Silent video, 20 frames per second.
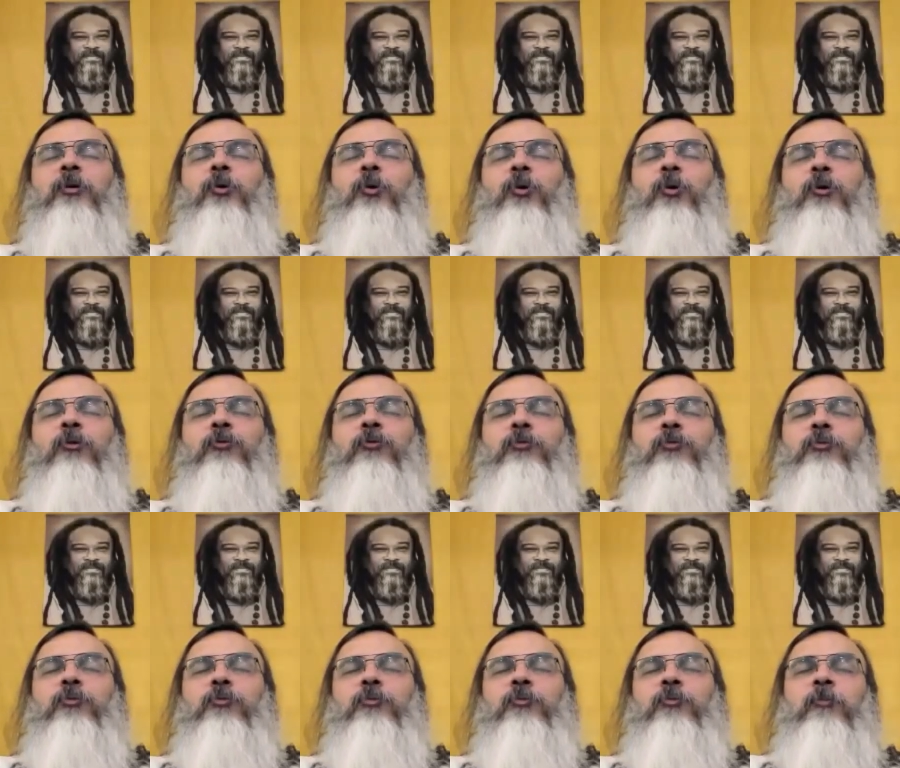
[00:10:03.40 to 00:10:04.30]
Speaker 1: go of
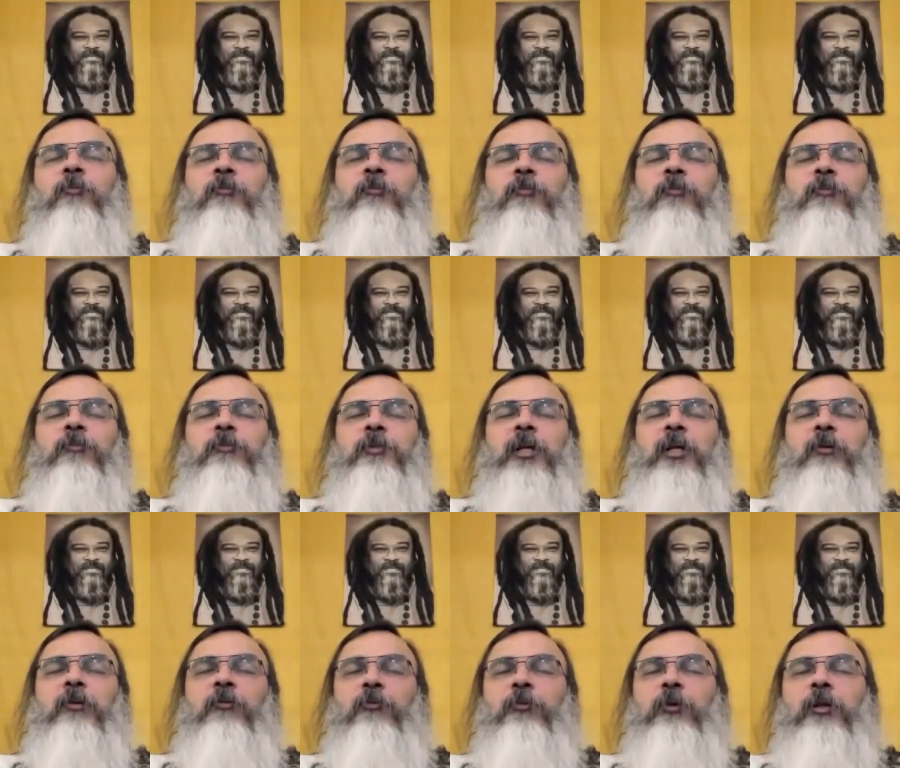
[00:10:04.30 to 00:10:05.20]

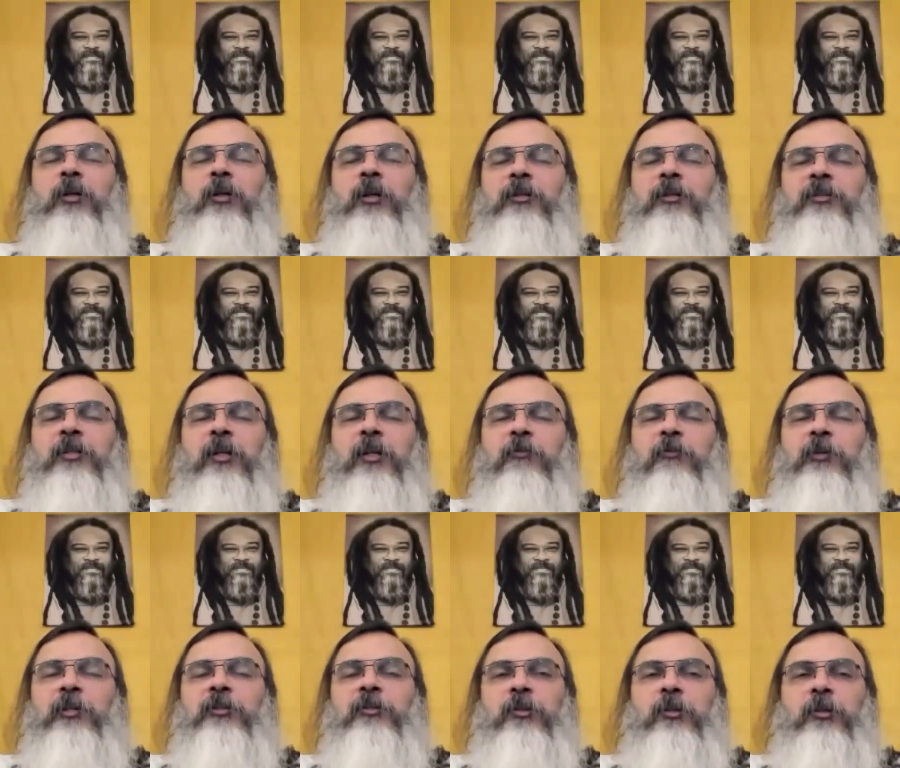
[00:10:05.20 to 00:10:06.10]
self-will and
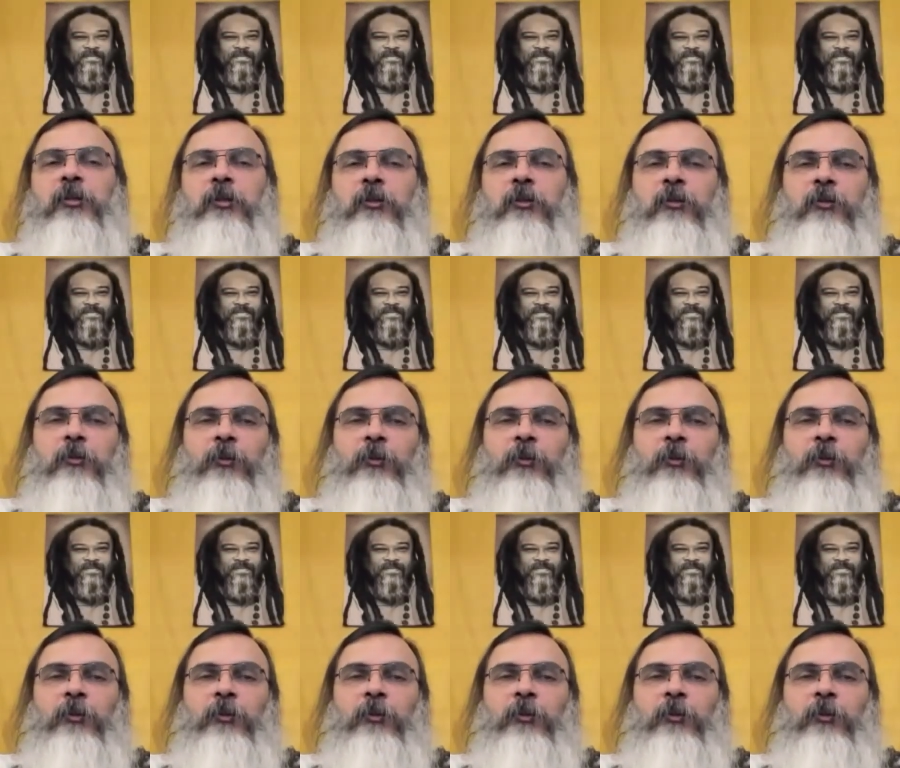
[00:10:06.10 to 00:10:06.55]
self-concern.